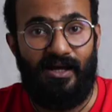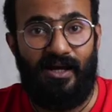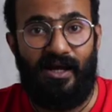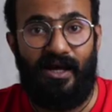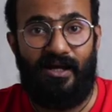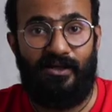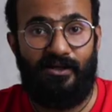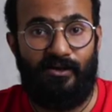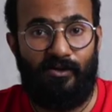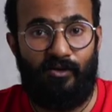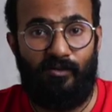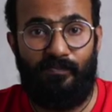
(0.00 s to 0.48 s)

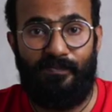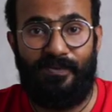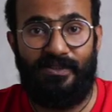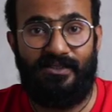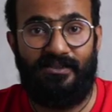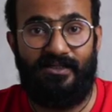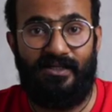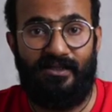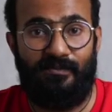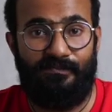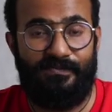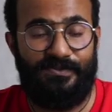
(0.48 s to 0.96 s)
I hope it
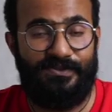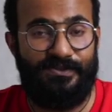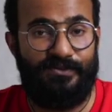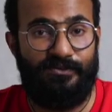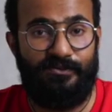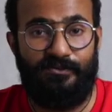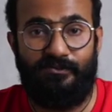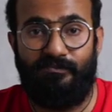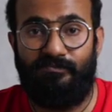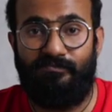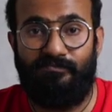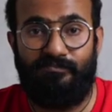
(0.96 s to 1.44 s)
helps
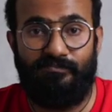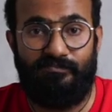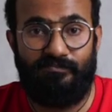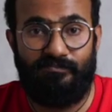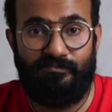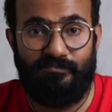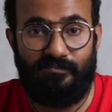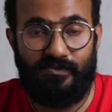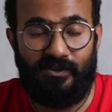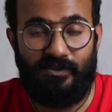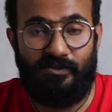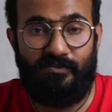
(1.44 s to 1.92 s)
you
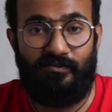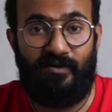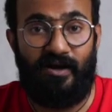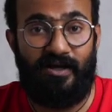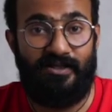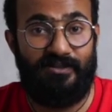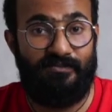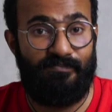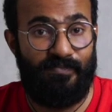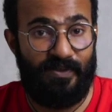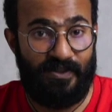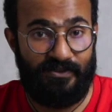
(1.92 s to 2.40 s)

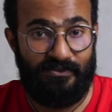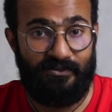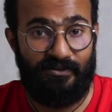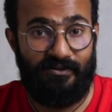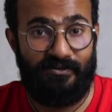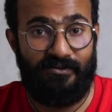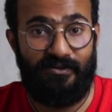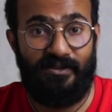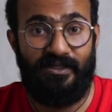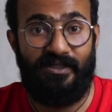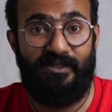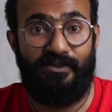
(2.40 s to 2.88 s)
write
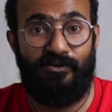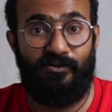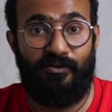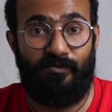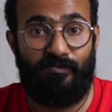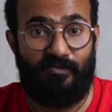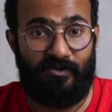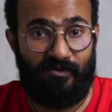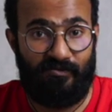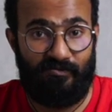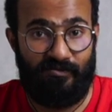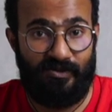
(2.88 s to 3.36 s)
better in your
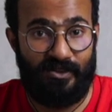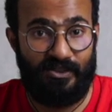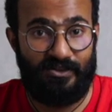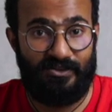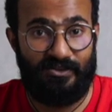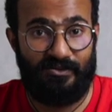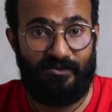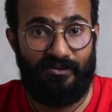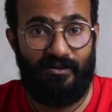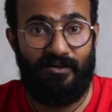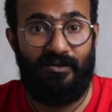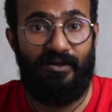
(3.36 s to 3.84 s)

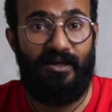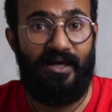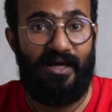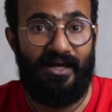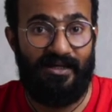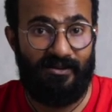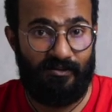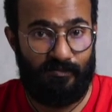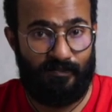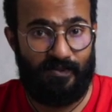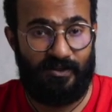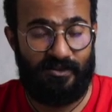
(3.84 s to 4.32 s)
professional
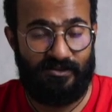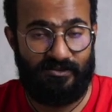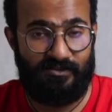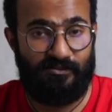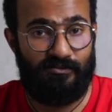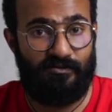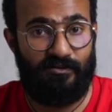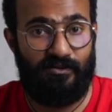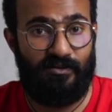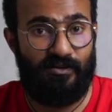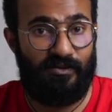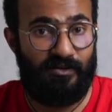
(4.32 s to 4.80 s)
and
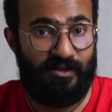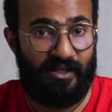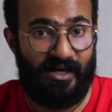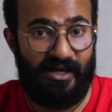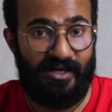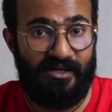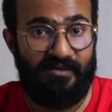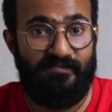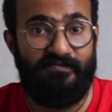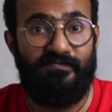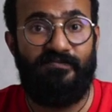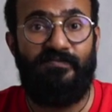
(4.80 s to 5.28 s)
personal
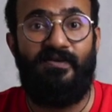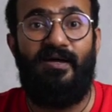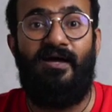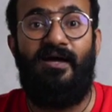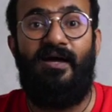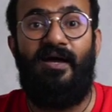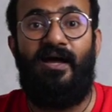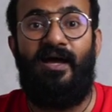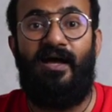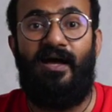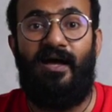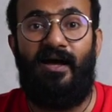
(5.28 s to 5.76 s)
life.
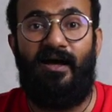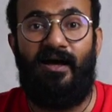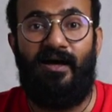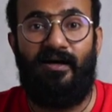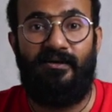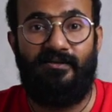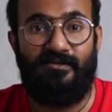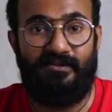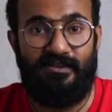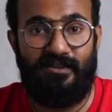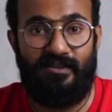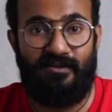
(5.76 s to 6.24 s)

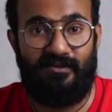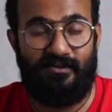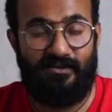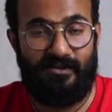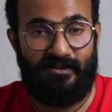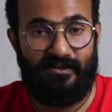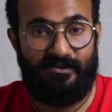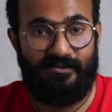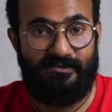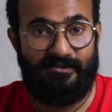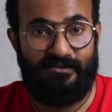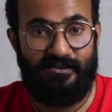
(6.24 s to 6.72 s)
Until
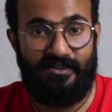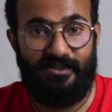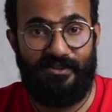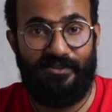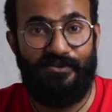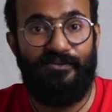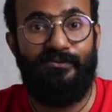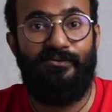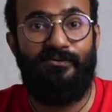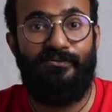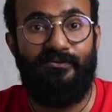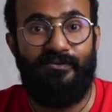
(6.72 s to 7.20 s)
I see
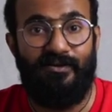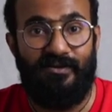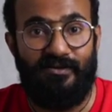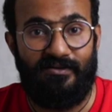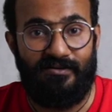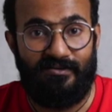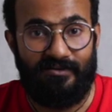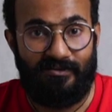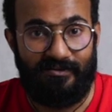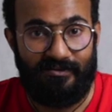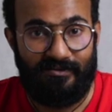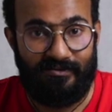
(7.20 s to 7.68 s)
you
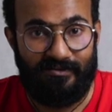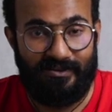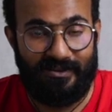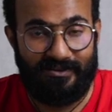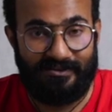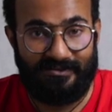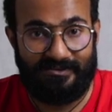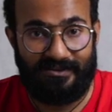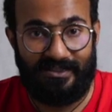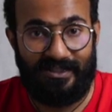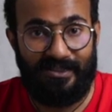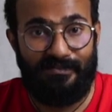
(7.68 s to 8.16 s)

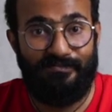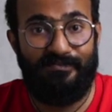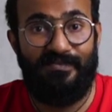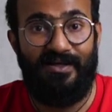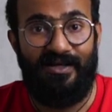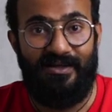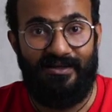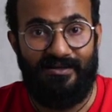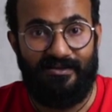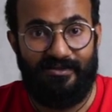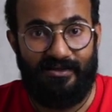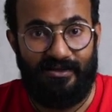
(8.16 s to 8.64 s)
next time,
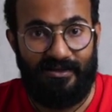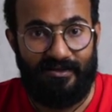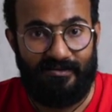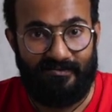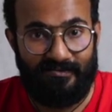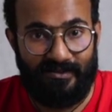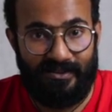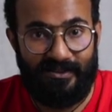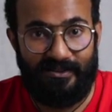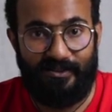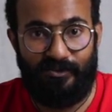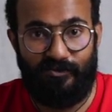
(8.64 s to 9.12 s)

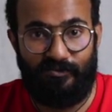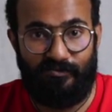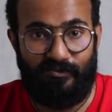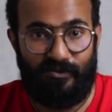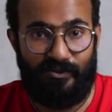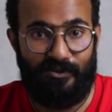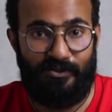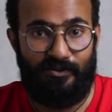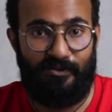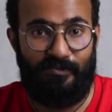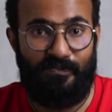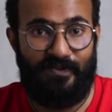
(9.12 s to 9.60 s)
thank you
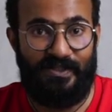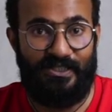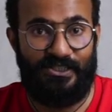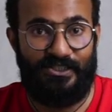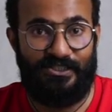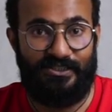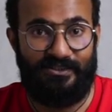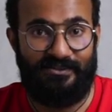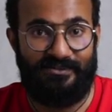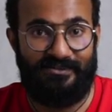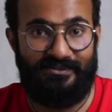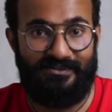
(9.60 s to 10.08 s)
for your
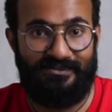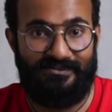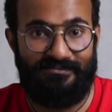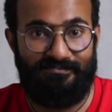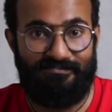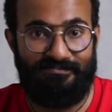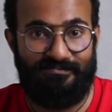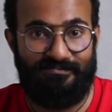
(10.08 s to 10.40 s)
patience.